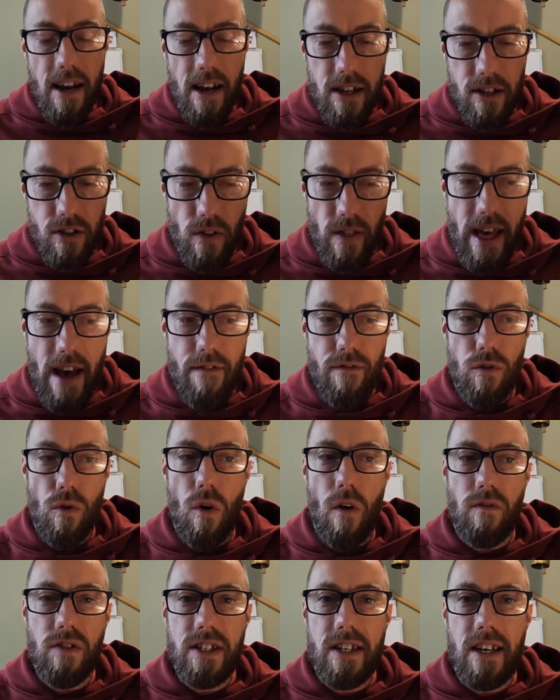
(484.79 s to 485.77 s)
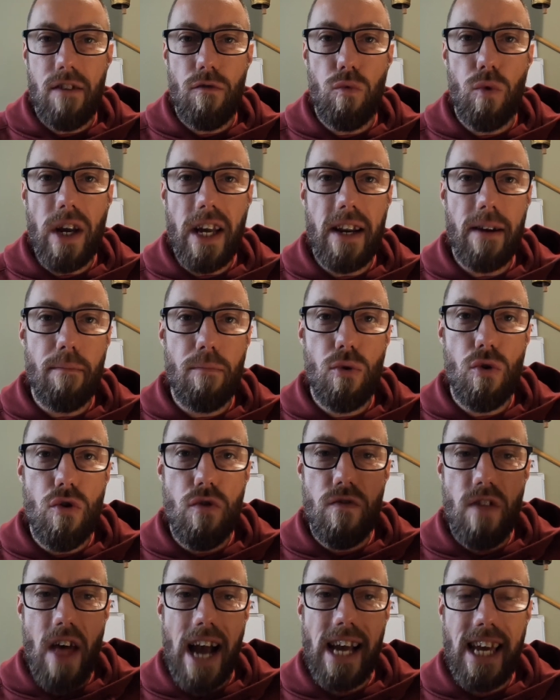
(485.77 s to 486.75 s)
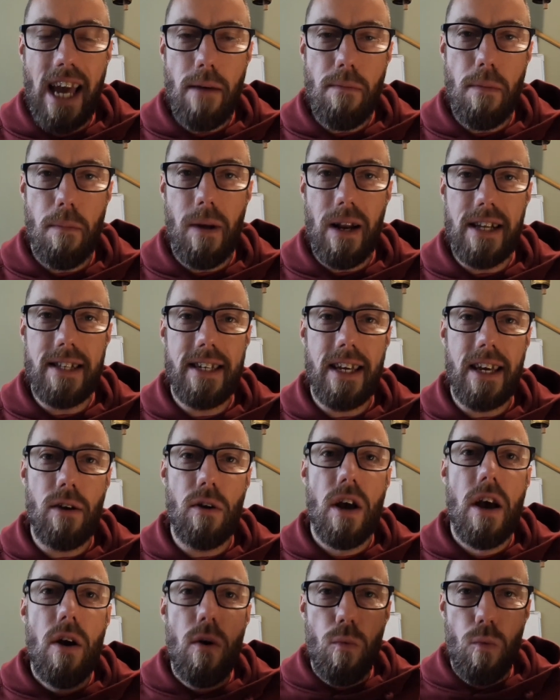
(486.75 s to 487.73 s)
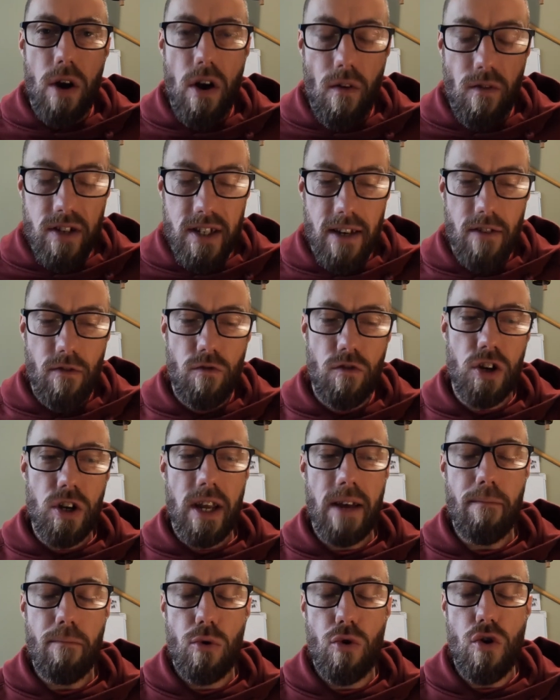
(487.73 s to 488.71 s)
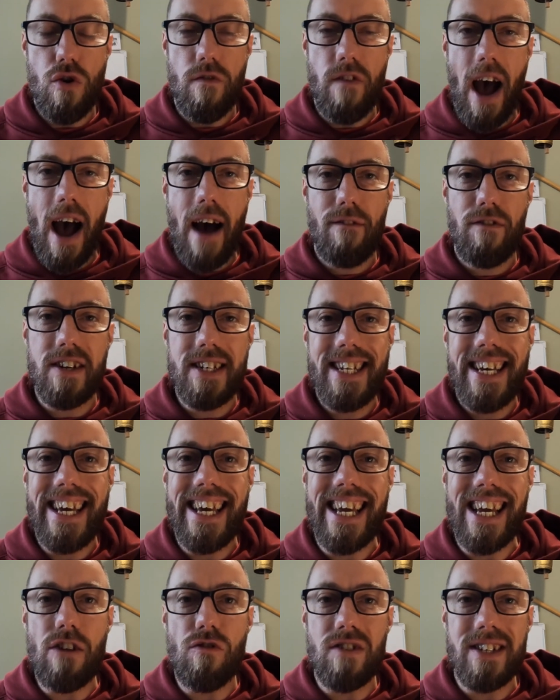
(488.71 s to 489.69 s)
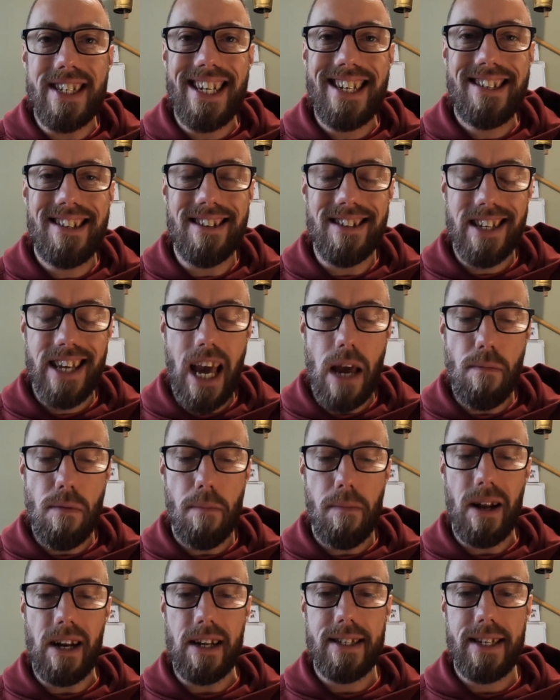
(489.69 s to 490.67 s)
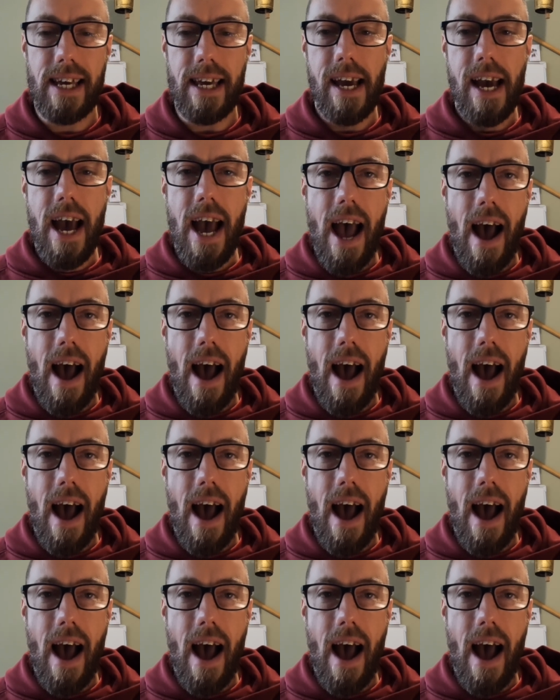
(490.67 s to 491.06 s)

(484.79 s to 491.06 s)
So therefore, obviously, if we can improve that capability, we obviously improve our fatigue resistance capability.